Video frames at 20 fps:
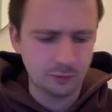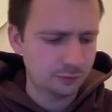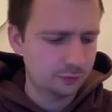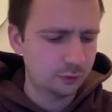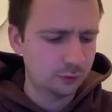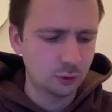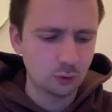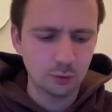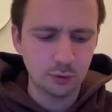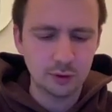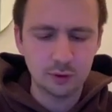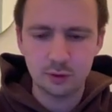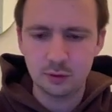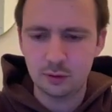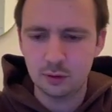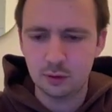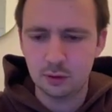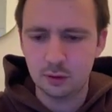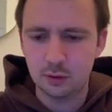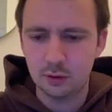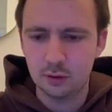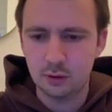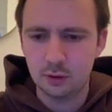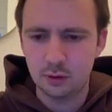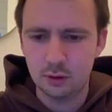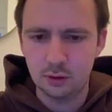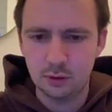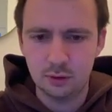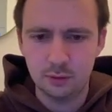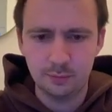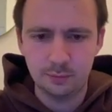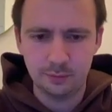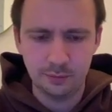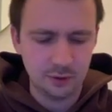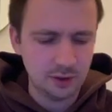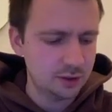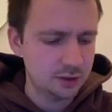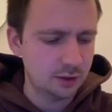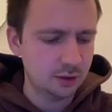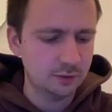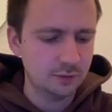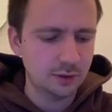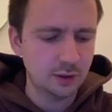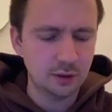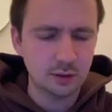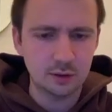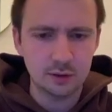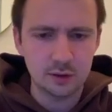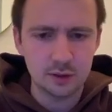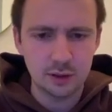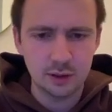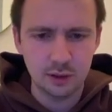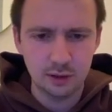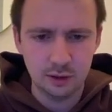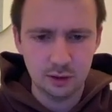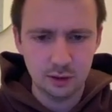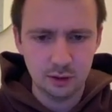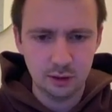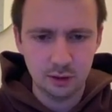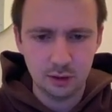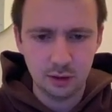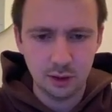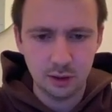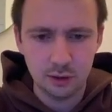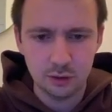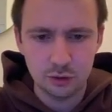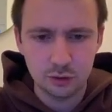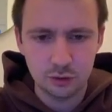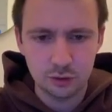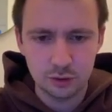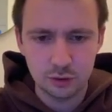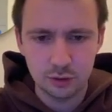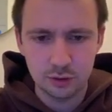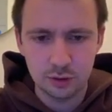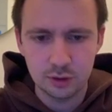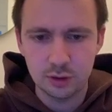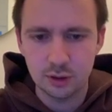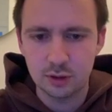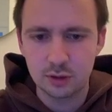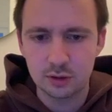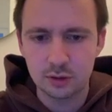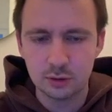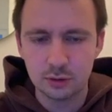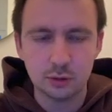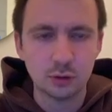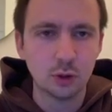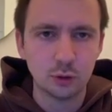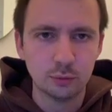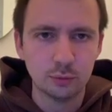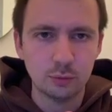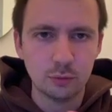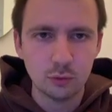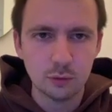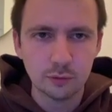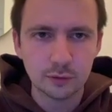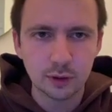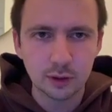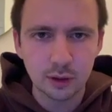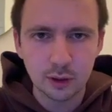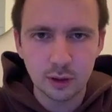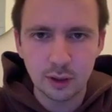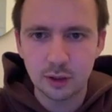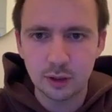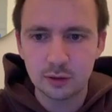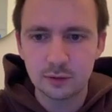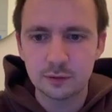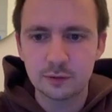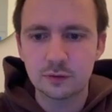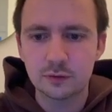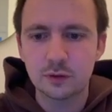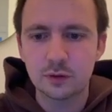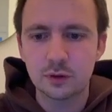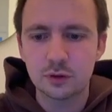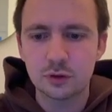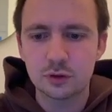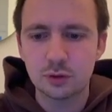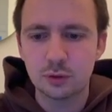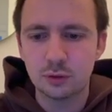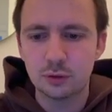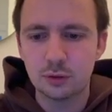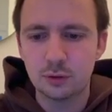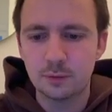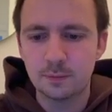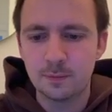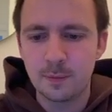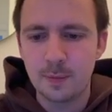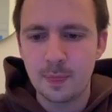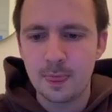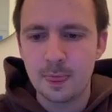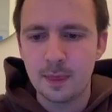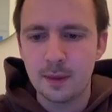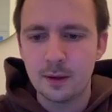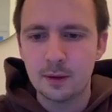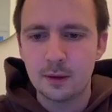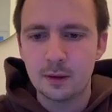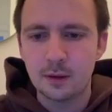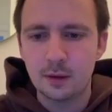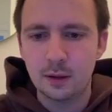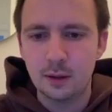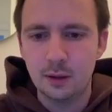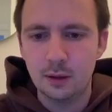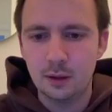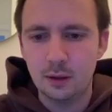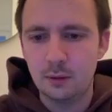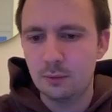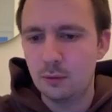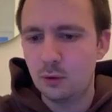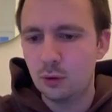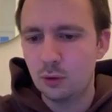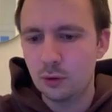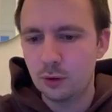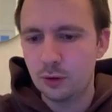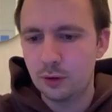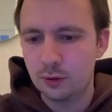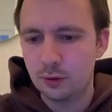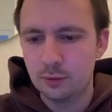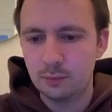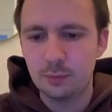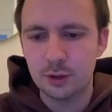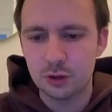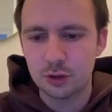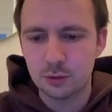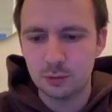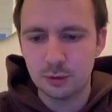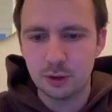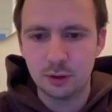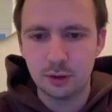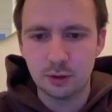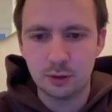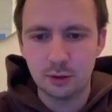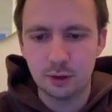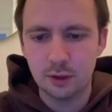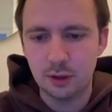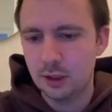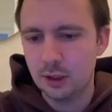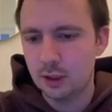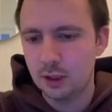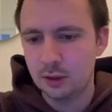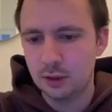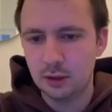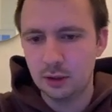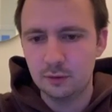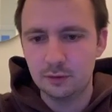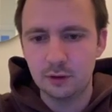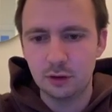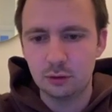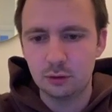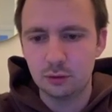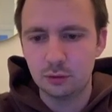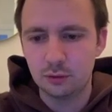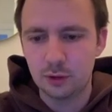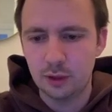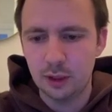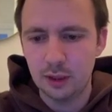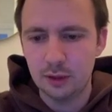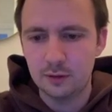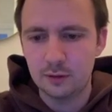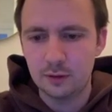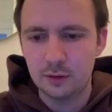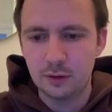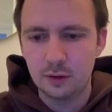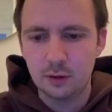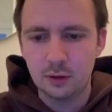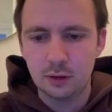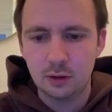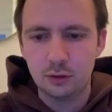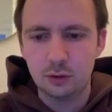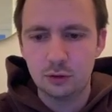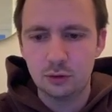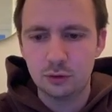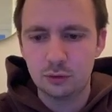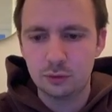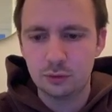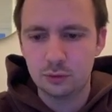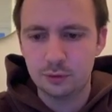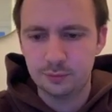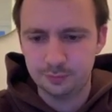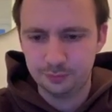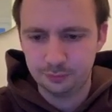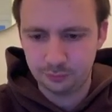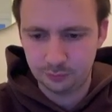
forward, instead of that silly h6 non-move that I kind of showed you. Or the bishop here. And again, if they do that, you